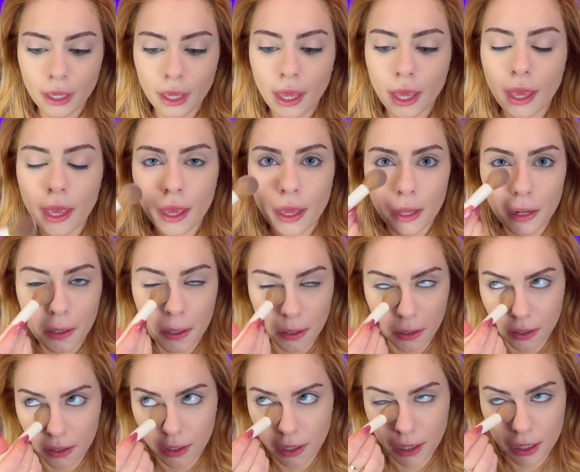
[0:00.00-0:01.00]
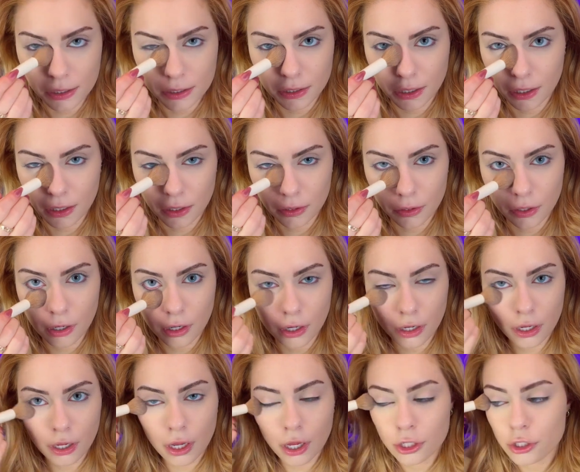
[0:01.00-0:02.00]
And it's gonna
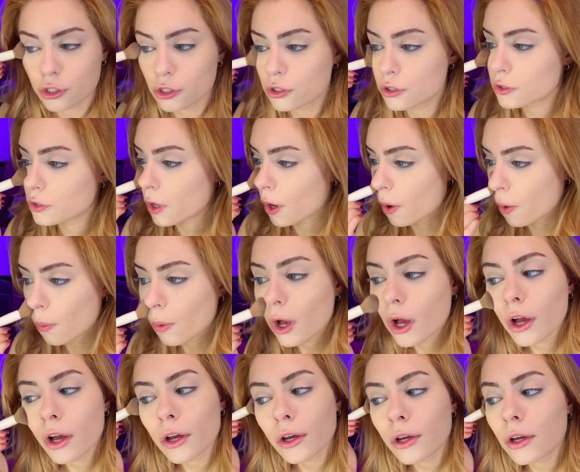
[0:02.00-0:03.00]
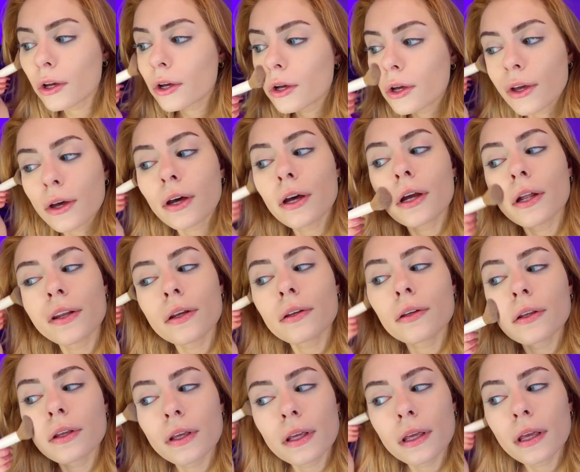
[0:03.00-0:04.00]
look so good
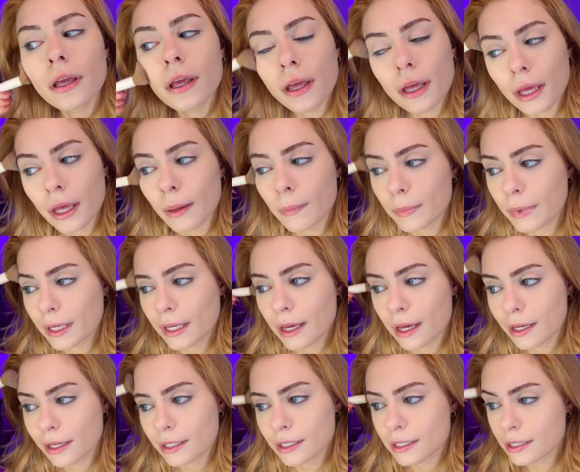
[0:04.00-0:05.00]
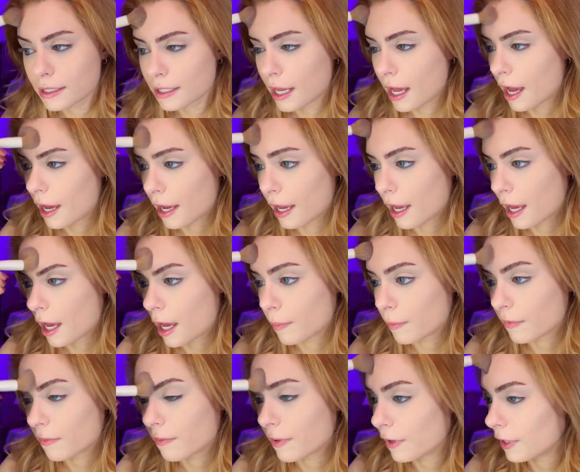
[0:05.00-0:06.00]
because I am
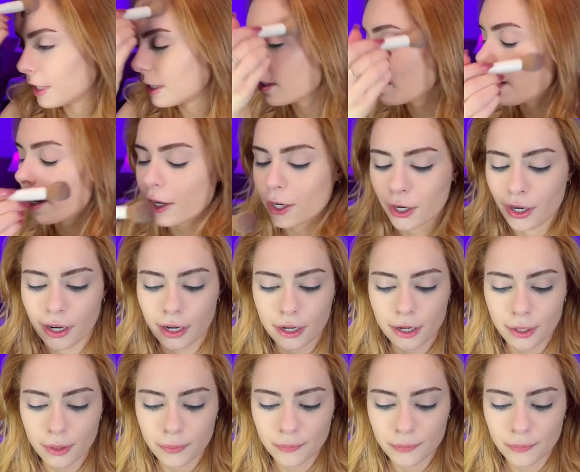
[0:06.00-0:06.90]
very tired